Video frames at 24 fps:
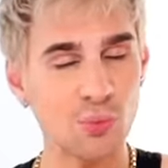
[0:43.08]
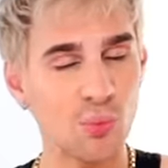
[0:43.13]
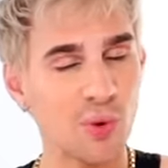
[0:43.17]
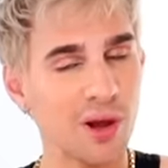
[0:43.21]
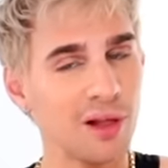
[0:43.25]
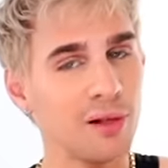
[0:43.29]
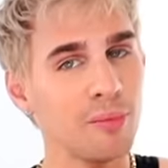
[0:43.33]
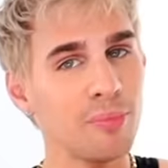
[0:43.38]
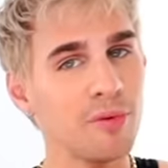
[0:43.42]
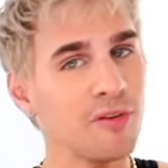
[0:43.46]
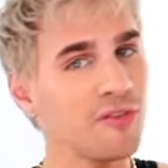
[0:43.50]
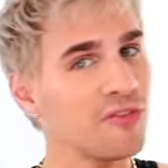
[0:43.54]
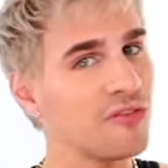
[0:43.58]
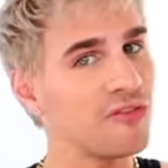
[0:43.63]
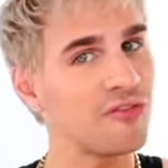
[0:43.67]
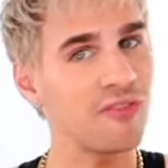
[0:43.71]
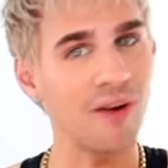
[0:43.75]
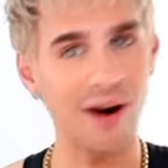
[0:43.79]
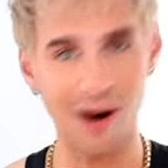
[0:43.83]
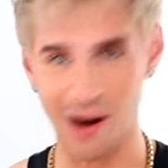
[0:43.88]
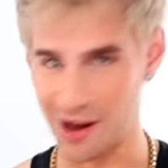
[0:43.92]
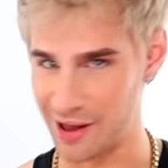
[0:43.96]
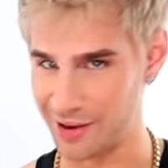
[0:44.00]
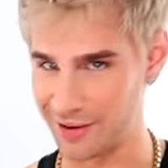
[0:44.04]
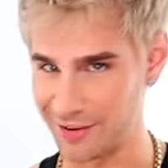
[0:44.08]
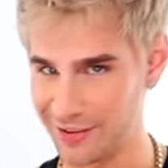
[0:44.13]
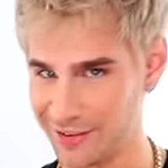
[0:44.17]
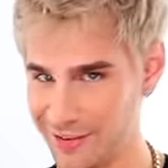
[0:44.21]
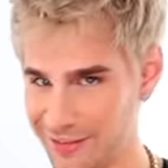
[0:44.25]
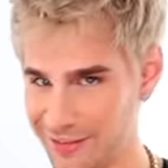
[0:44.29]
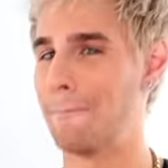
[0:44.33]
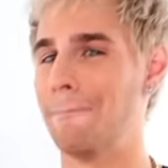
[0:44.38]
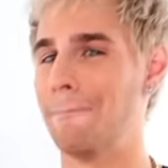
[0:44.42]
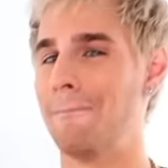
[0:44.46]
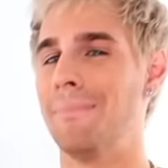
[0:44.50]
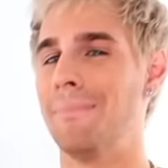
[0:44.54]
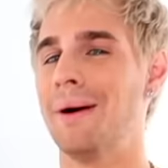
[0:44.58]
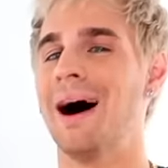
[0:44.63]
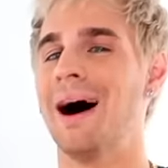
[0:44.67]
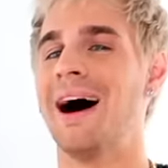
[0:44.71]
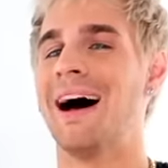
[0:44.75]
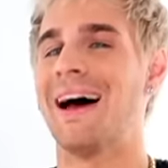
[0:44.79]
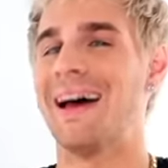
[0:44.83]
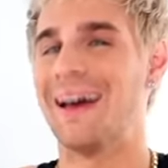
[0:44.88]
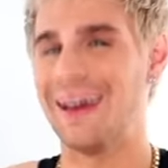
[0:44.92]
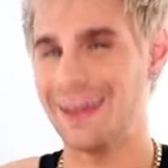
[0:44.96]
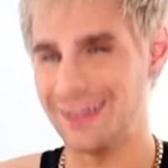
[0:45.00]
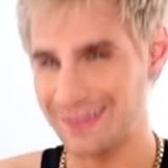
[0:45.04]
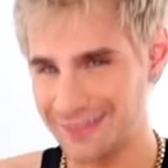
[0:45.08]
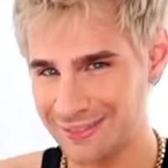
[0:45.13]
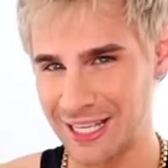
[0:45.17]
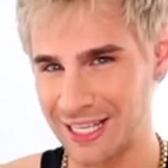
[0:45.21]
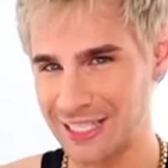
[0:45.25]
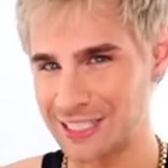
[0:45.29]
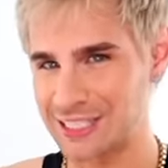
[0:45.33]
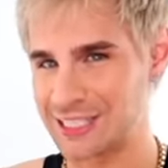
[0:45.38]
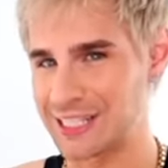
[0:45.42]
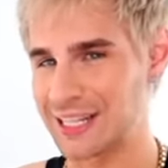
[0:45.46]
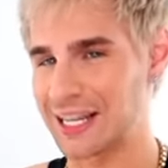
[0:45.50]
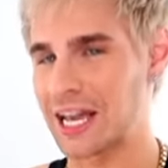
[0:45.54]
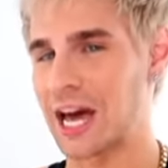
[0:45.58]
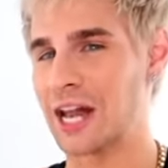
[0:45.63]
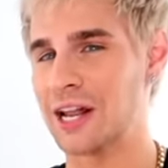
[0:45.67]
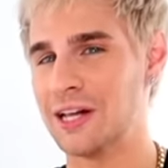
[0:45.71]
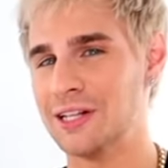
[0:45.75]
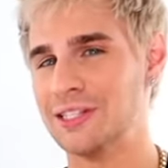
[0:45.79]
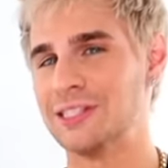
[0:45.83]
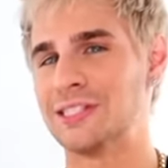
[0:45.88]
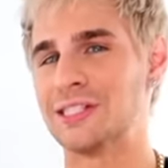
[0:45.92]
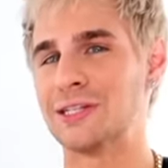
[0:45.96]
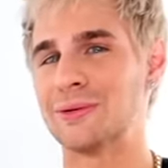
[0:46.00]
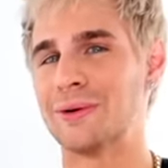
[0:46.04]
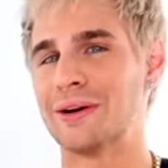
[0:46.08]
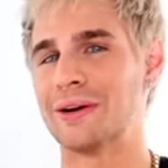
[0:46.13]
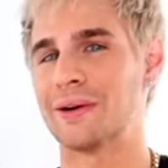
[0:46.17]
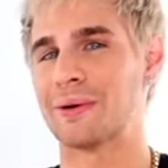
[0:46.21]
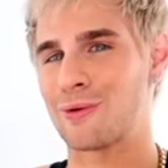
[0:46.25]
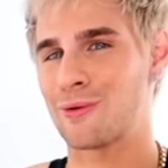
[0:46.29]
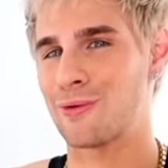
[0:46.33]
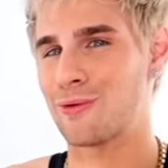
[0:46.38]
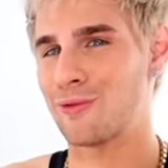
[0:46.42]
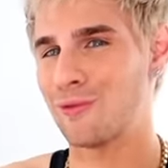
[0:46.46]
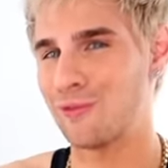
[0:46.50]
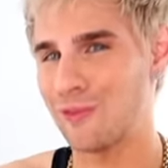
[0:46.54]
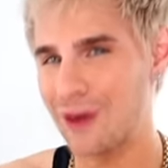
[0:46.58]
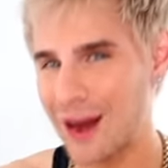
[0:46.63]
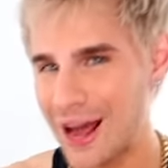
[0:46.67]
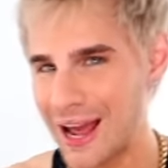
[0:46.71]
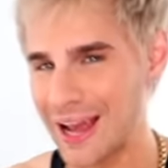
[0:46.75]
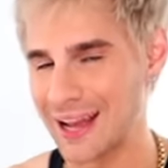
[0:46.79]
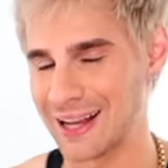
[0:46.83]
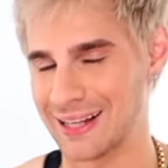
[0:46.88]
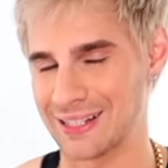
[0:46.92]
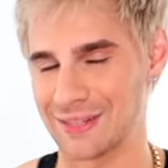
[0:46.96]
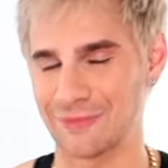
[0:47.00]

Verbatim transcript: will be fun but is she gonna do it right?